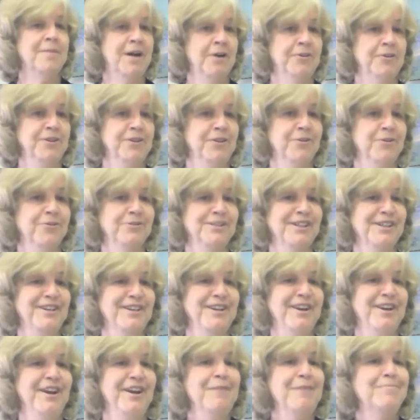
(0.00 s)
how to use it.
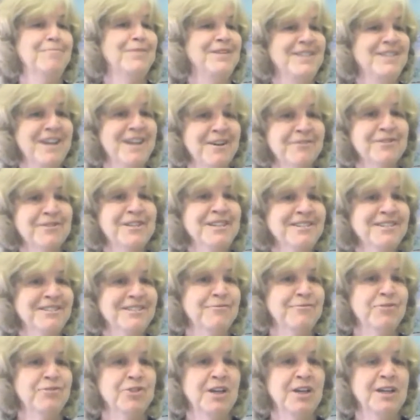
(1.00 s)
But now things
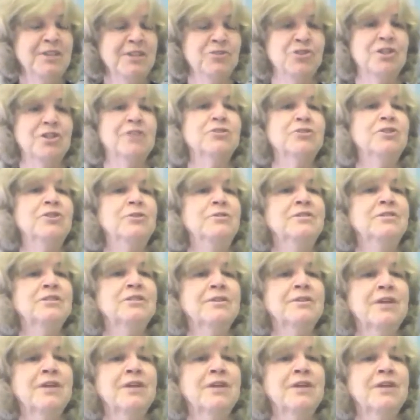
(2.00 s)
have changed. Our students are